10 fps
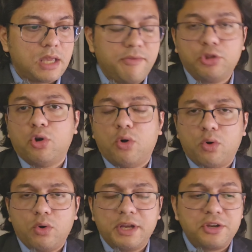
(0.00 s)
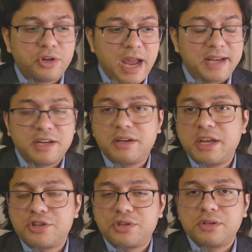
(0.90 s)
even though in United
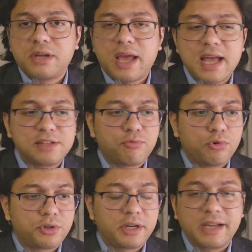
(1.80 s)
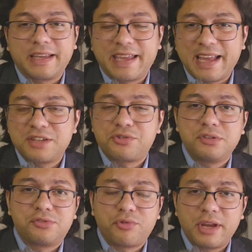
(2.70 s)
Nations has voted against
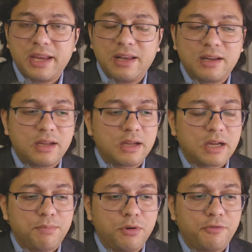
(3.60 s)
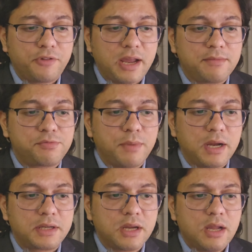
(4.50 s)
Israel a couple of times,
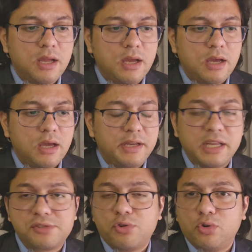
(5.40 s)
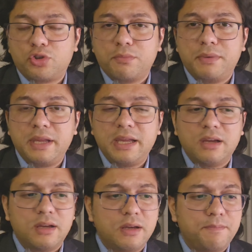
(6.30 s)
but India is known to be
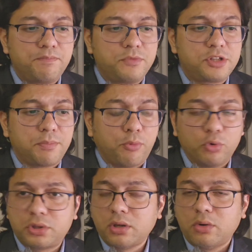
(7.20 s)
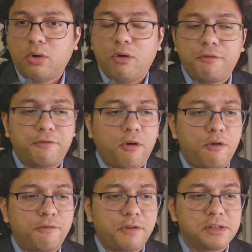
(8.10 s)
a supporter
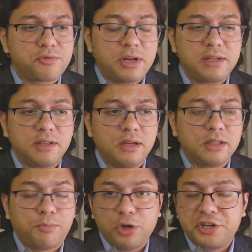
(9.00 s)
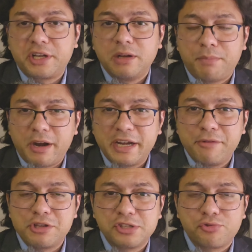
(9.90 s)
of Israel, the political
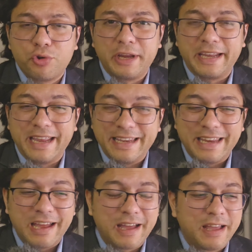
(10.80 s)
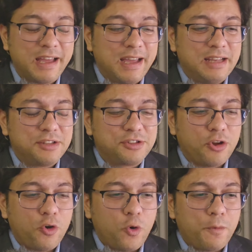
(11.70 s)
party which is ruling India.
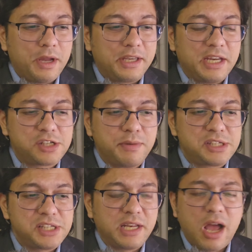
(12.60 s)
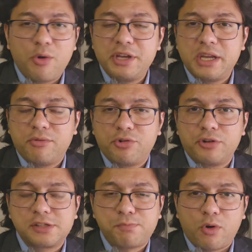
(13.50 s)
So it needs to be seen how India would
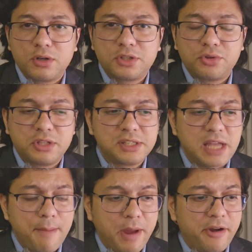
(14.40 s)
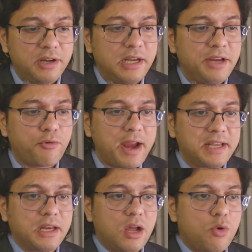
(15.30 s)
respond to this. Apparently,
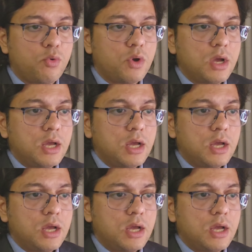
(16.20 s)
right now,